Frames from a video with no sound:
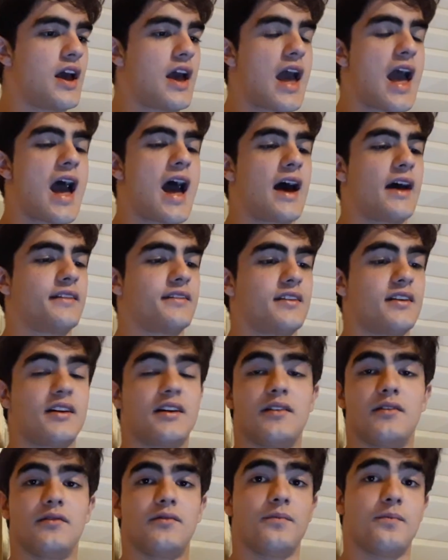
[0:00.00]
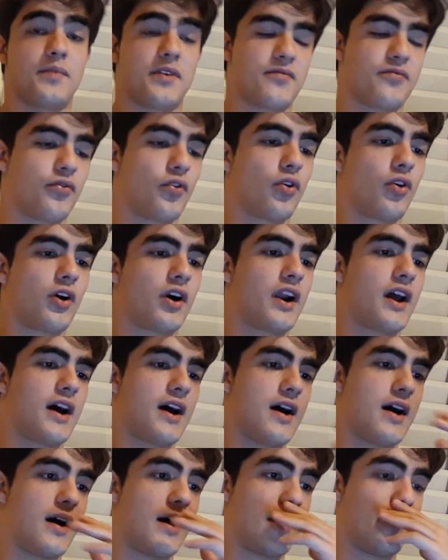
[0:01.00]
And before
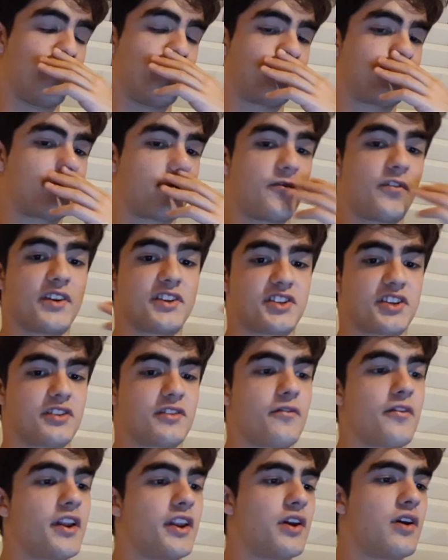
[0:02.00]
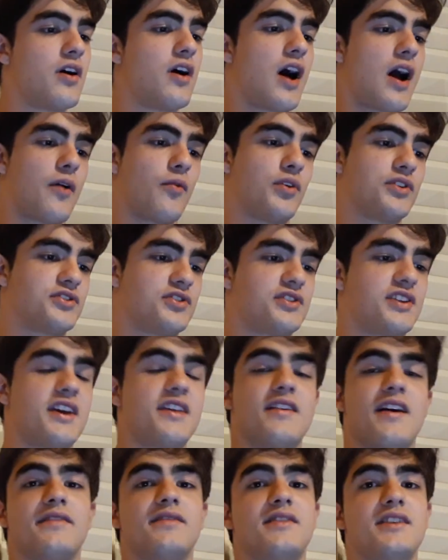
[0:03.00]
finishing the video, I want to say
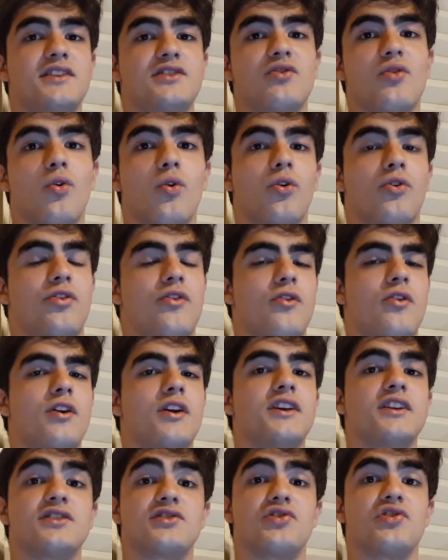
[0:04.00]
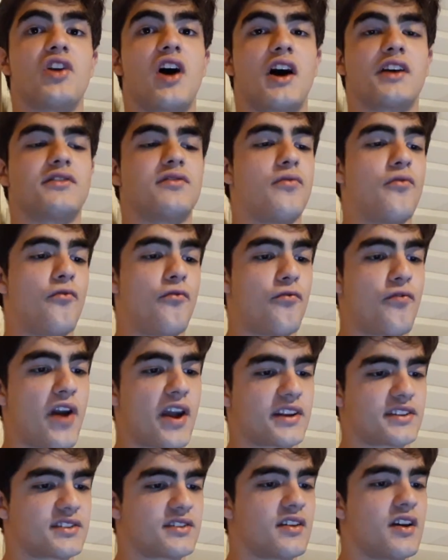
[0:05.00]
that this order is not
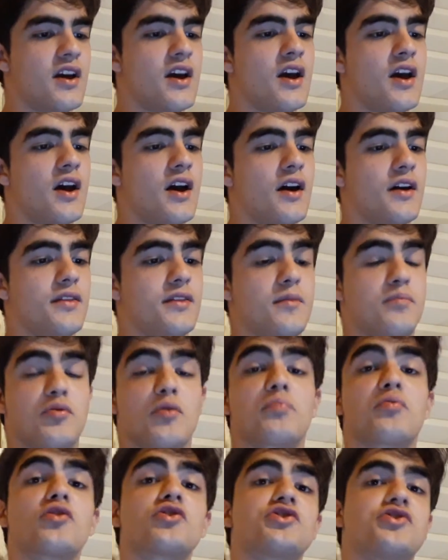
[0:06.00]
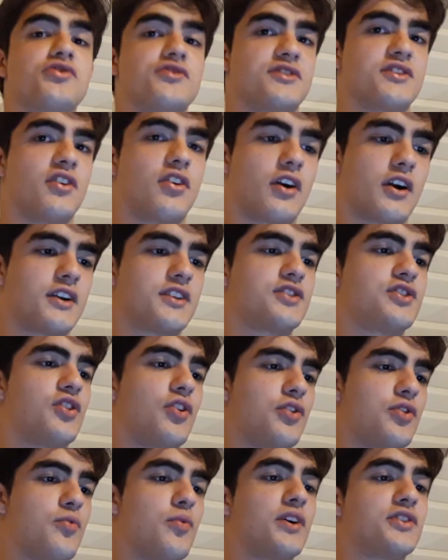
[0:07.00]
fixed. The proportions are.
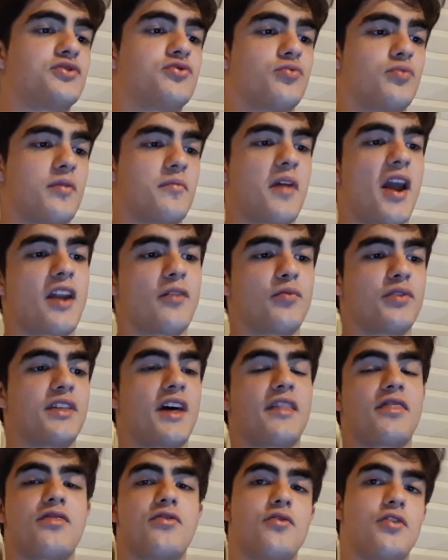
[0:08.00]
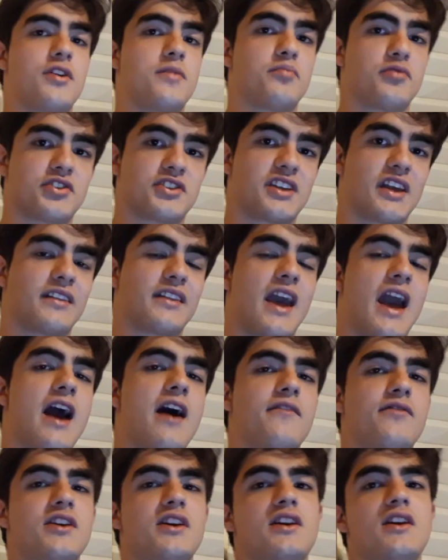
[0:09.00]
So you want to remain with that 30%
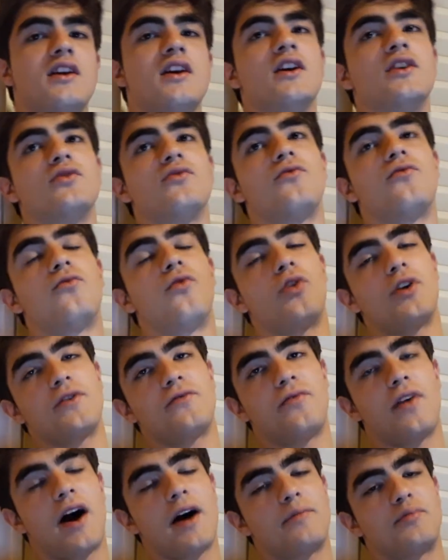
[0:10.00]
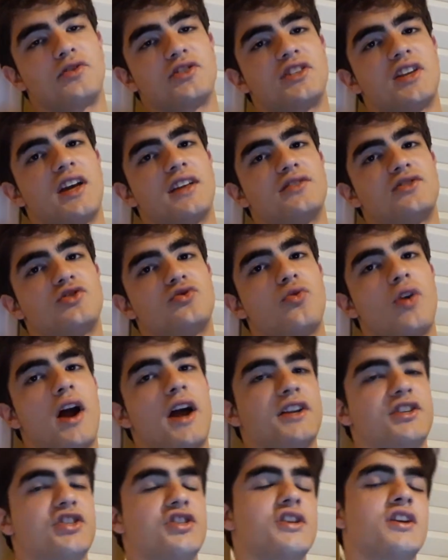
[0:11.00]
heavy, 45%
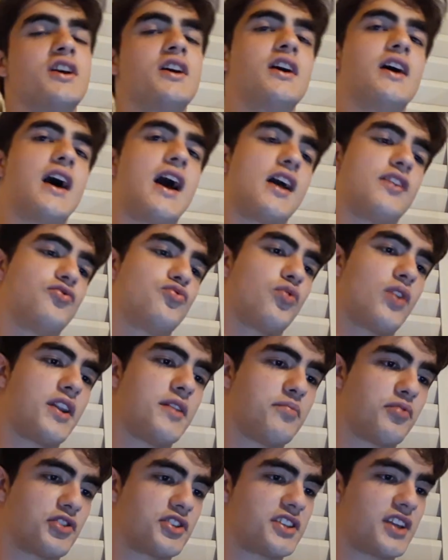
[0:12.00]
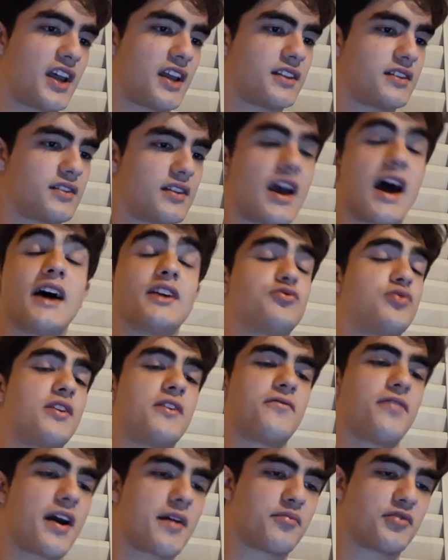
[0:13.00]
stretch, and
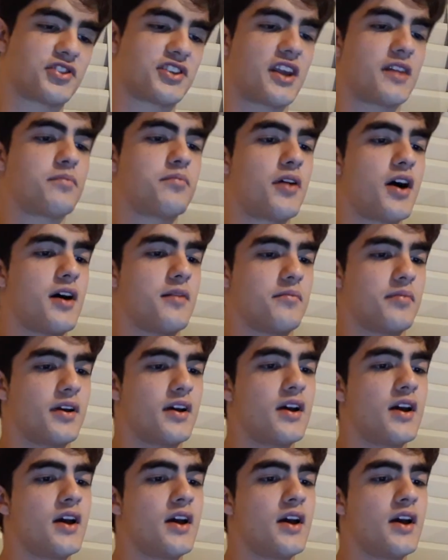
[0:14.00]
25% pump.